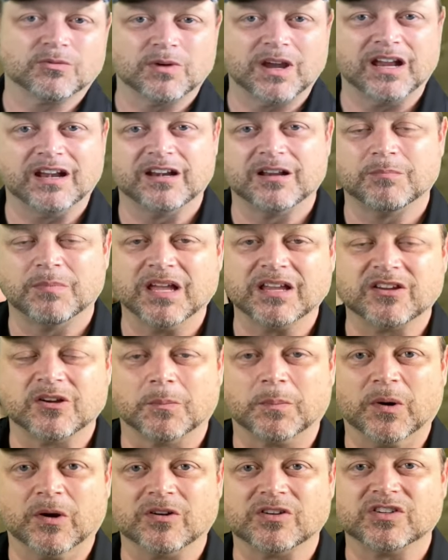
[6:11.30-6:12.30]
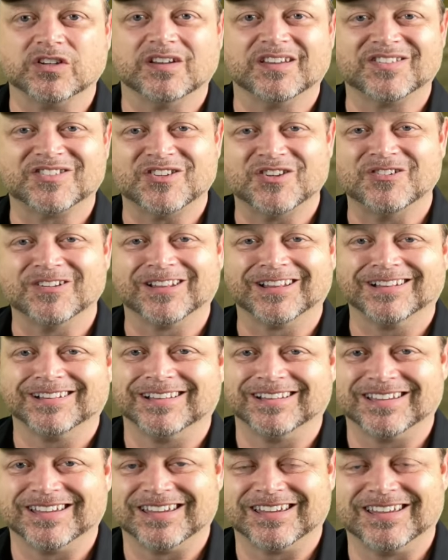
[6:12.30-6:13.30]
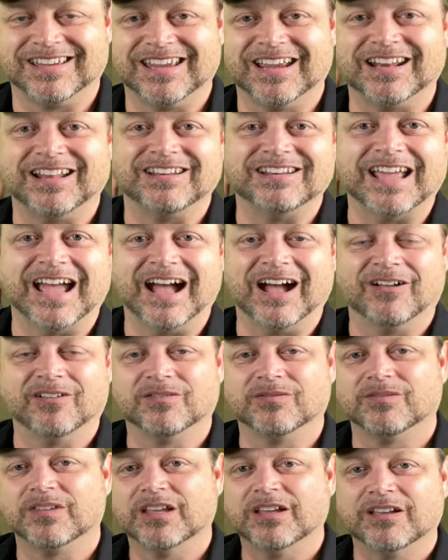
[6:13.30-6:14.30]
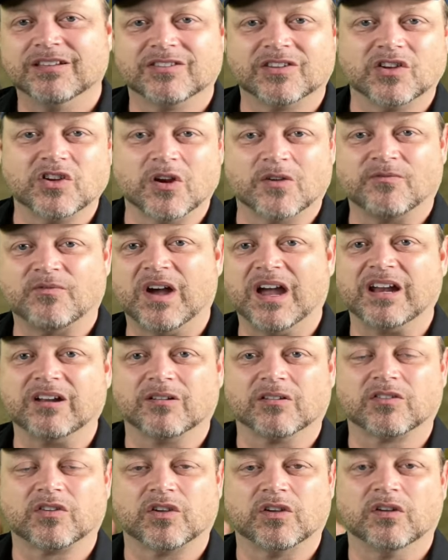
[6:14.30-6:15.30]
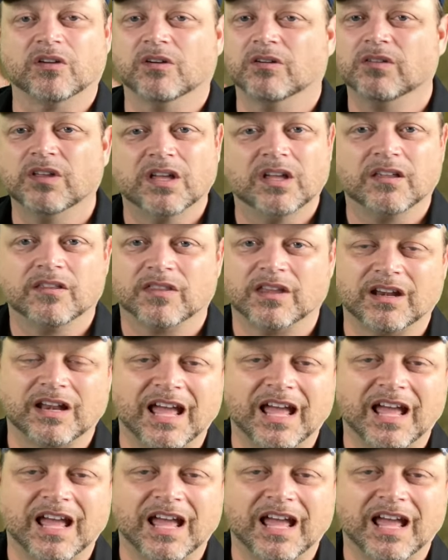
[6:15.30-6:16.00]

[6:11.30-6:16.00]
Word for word: ready to make your purchase, you get it down to your final two, then